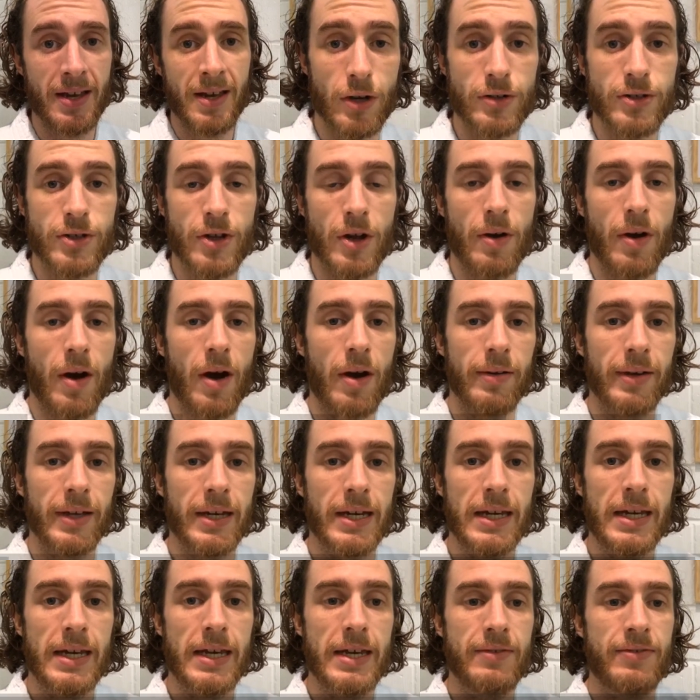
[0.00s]
So I'm going
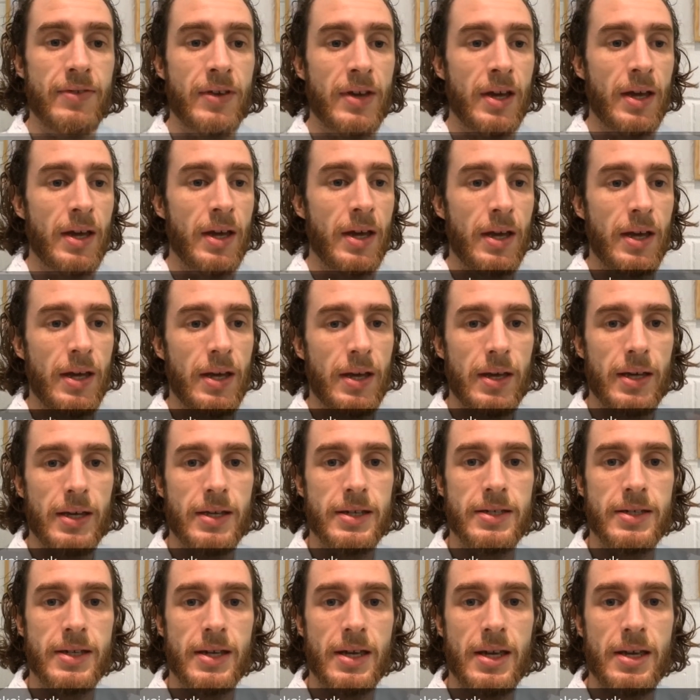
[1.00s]
to leave
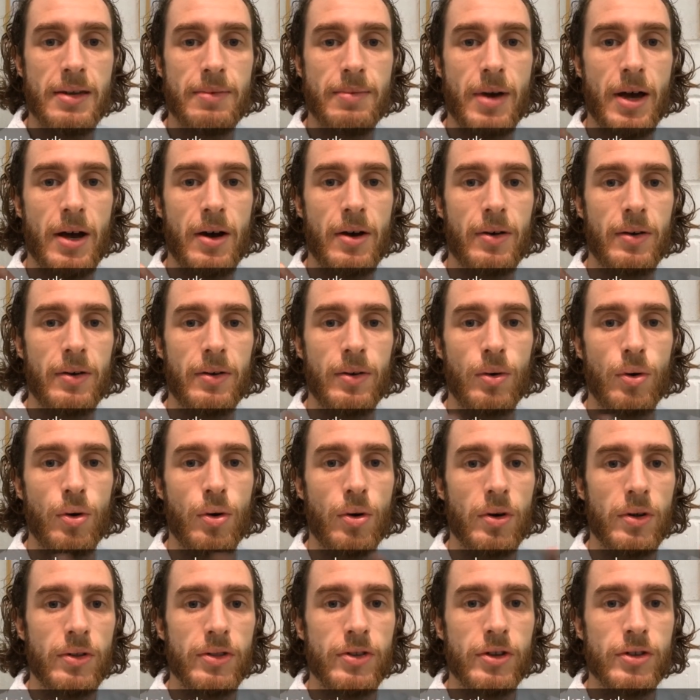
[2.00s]
his email
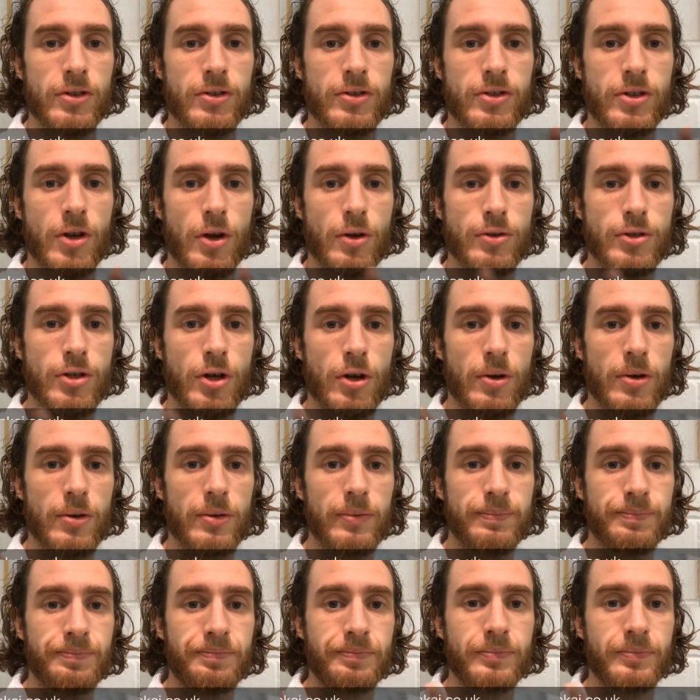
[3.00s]
or the dojo